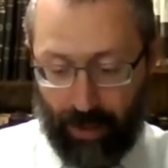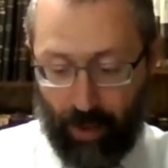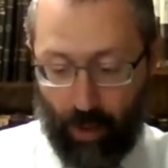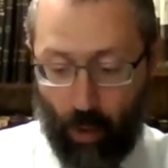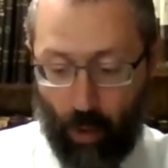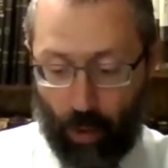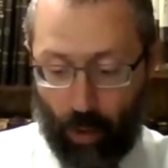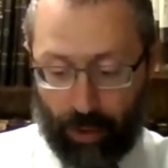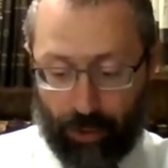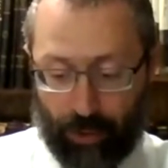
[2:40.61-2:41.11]

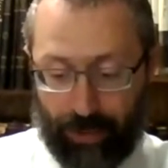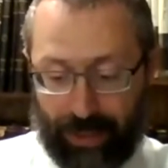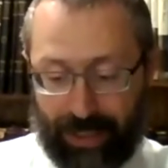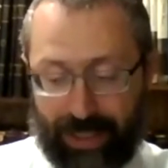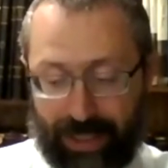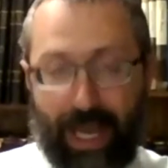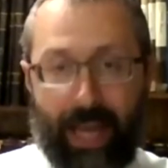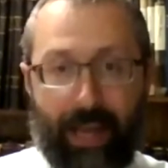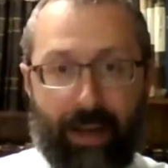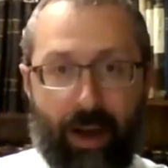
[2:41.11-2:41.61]
Or do we
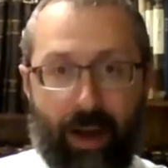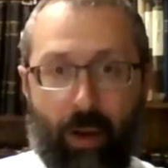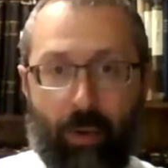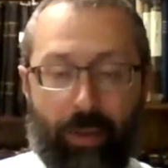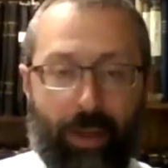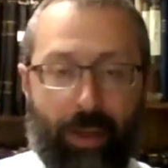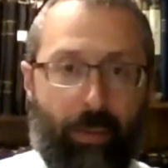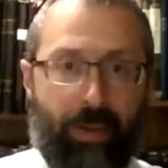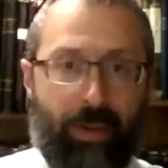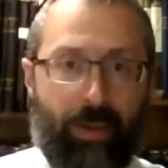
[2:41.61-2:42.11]
say no,
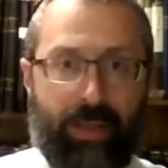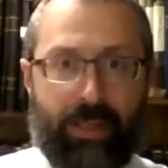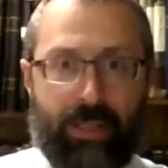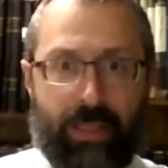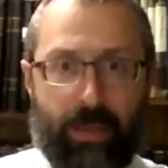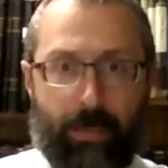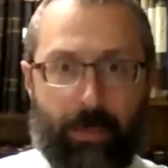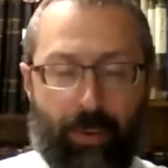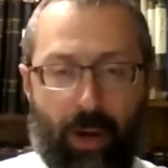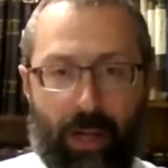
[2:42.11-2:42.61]
that there's a
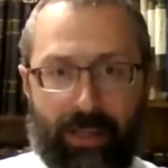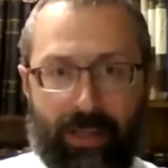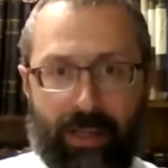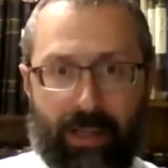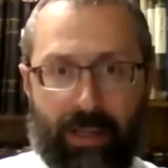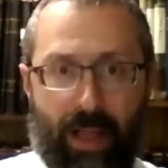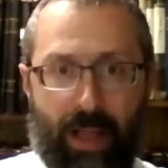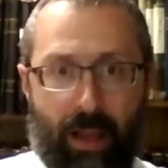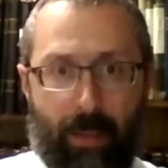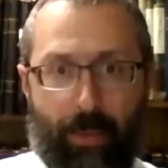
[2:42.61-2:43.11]
prati
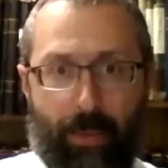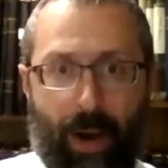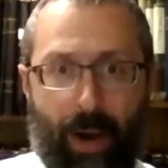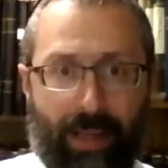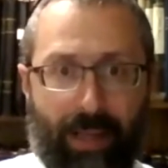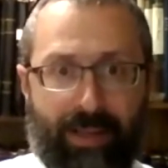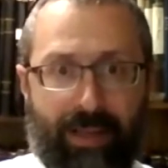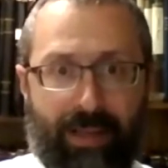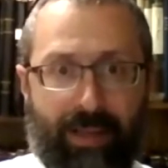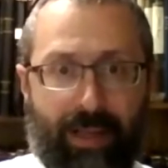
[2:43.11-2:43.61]
klali
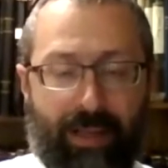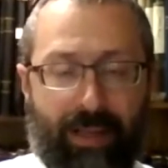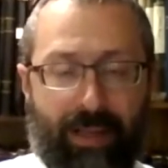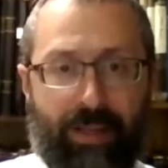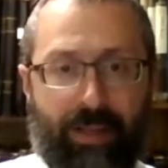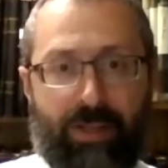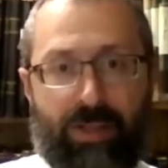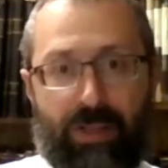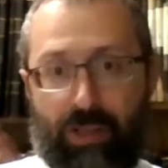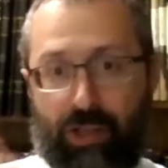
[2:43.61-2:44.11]
prati that
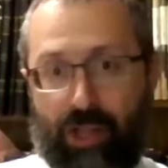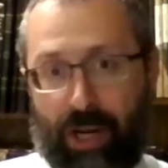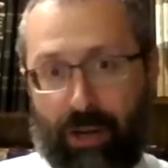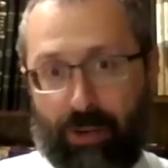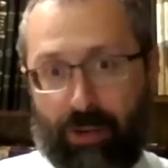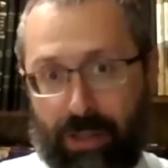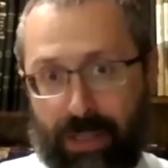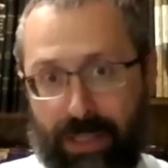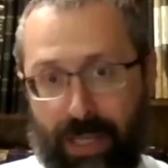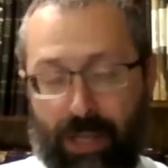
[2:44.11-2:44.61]
is
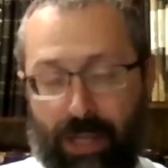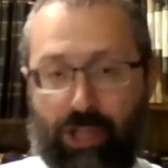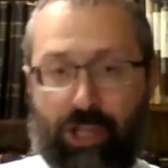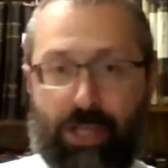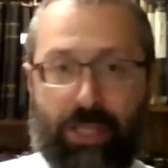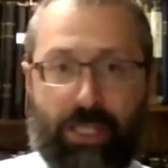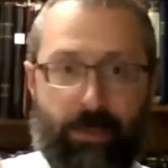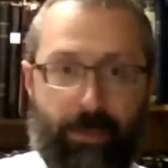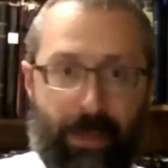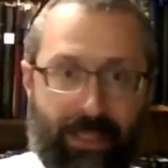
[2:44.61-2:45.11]
generalization,
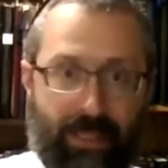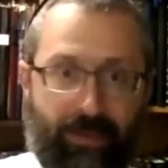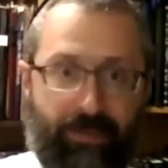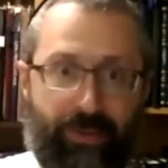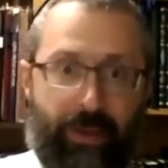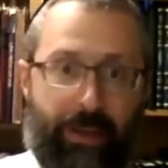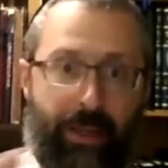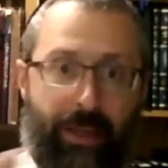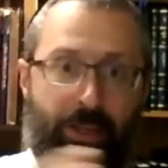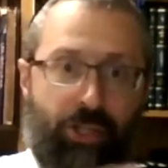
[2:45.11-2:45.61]

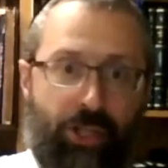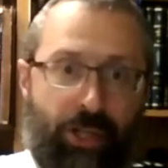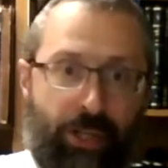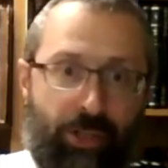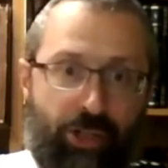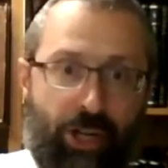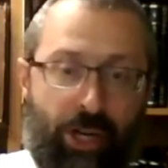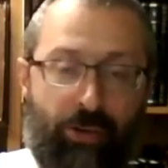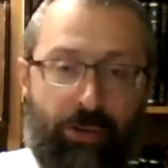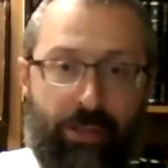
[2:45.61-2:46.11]
specification, and
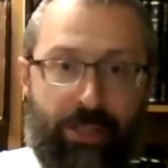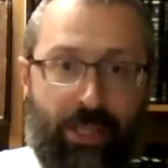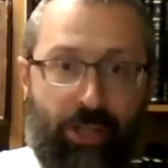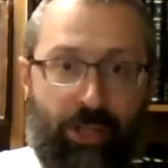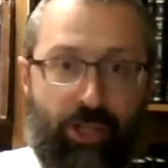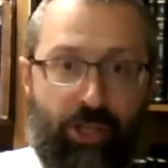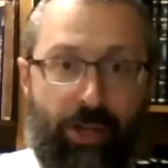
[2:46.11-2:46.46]
generalization?